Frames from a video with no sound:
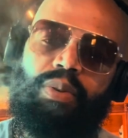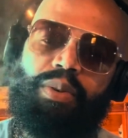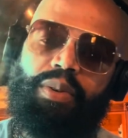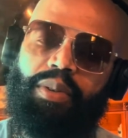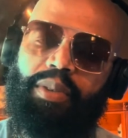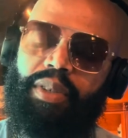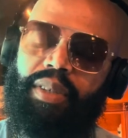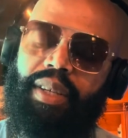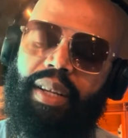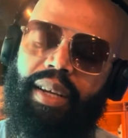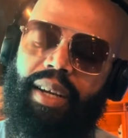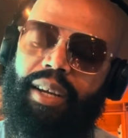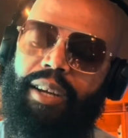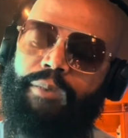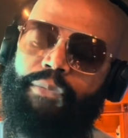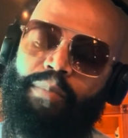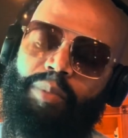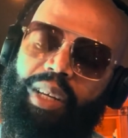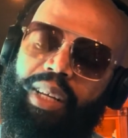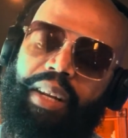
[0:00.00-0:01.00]
You dig?
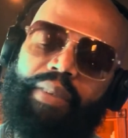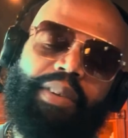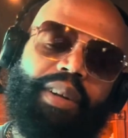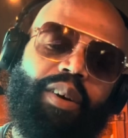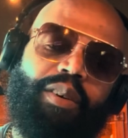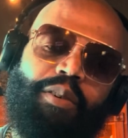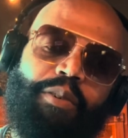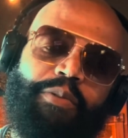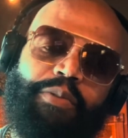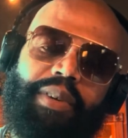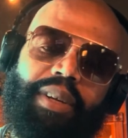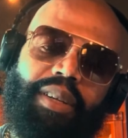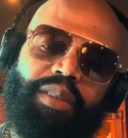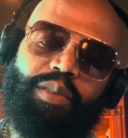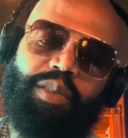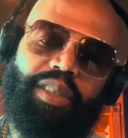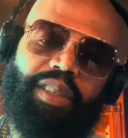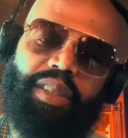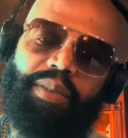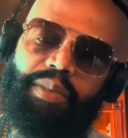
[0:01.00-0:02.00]
And even her own friend knew
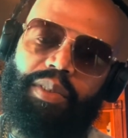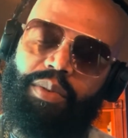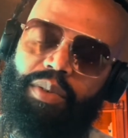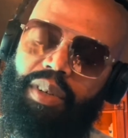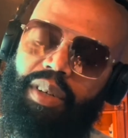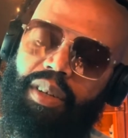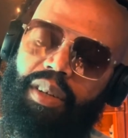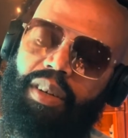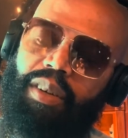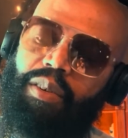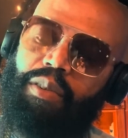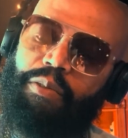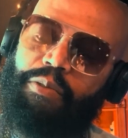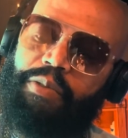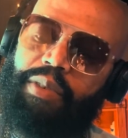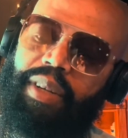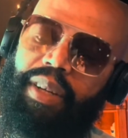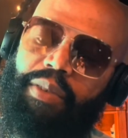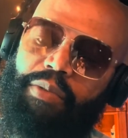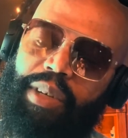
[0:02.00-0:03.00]
that she was wrong. Her own
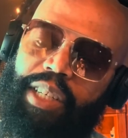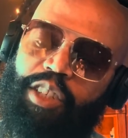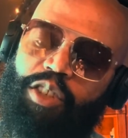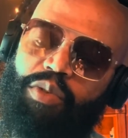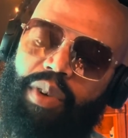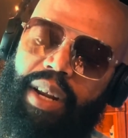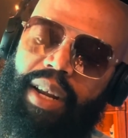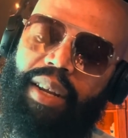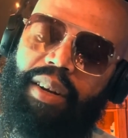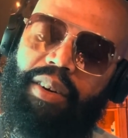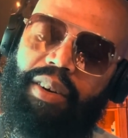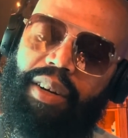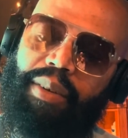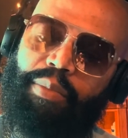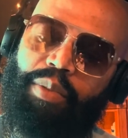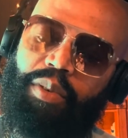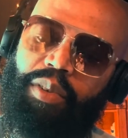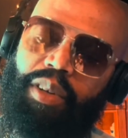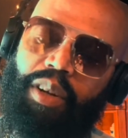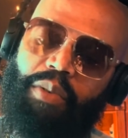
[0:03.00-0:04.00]
friend restrained her and
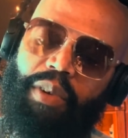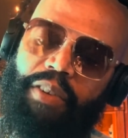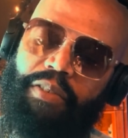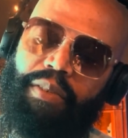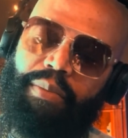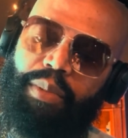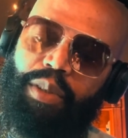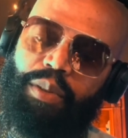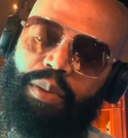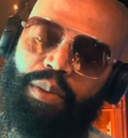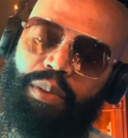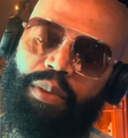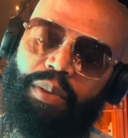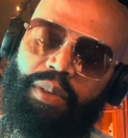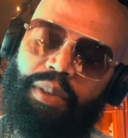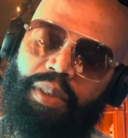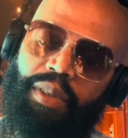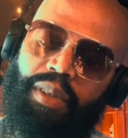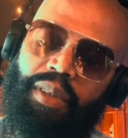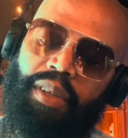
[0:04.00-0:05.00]
pulled her away from the dude. You
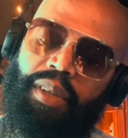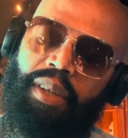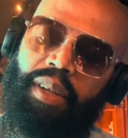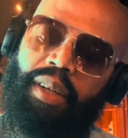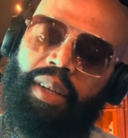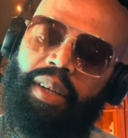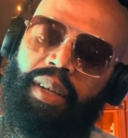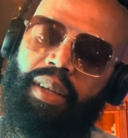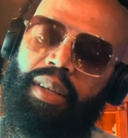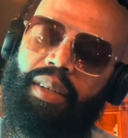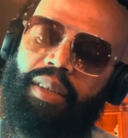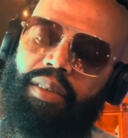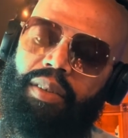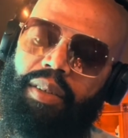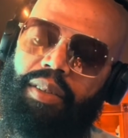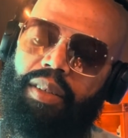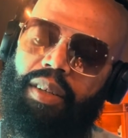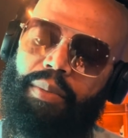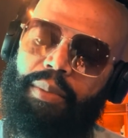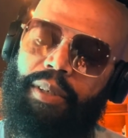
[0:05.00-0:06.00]
know
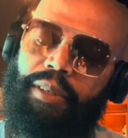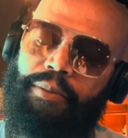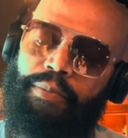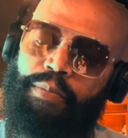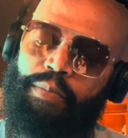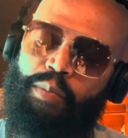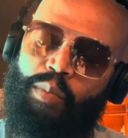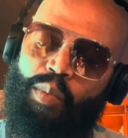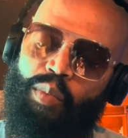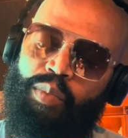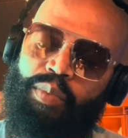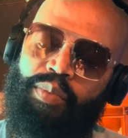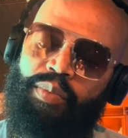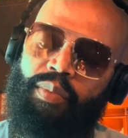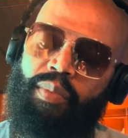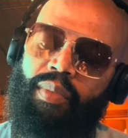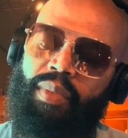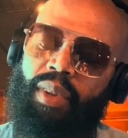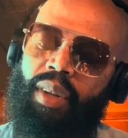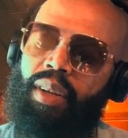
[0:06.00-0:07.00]
what I'm talking
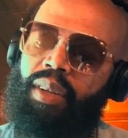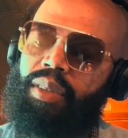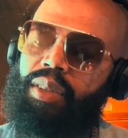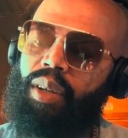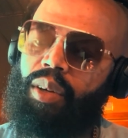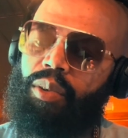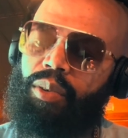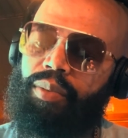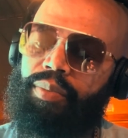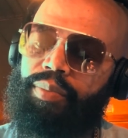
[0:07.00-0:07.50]
about? So,